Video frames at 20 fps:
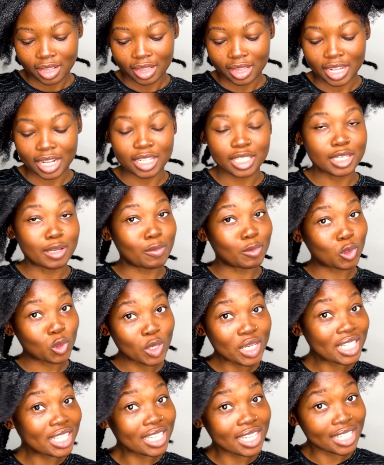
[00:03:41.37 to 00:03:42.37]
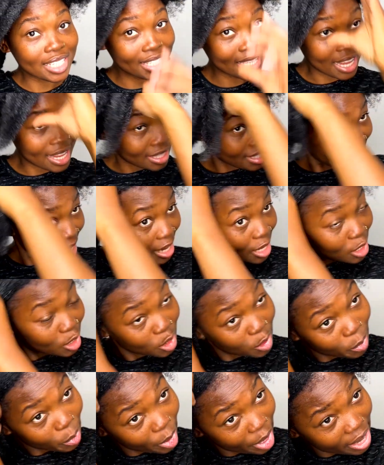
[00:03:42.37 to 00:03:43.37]
Then some Twist and Set setting
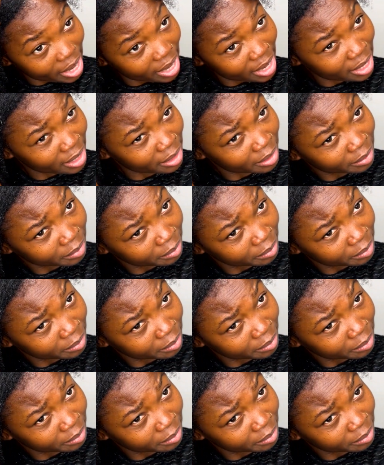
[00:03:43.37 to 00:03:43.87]
spray.